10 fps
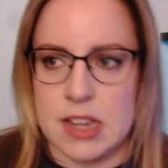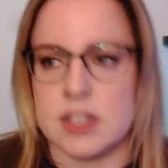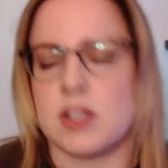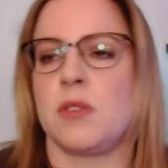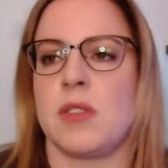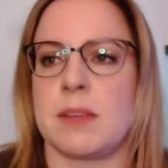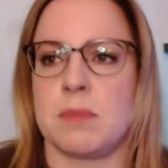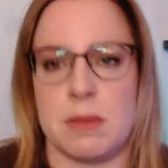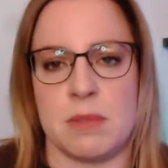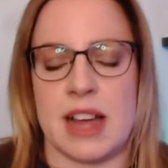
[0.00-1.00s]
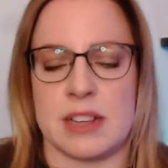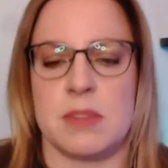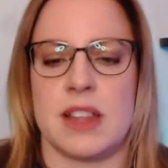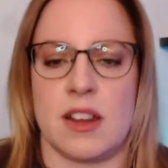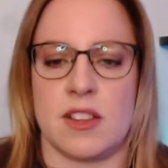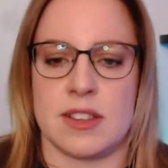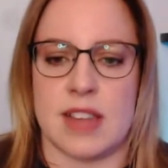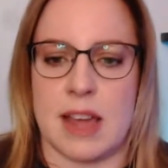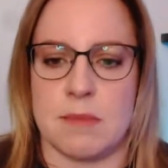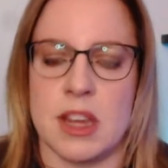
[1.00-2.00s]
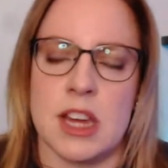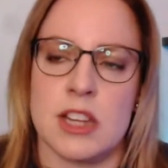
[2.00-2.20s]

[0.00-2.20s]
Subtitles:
So like people ask me that all the time.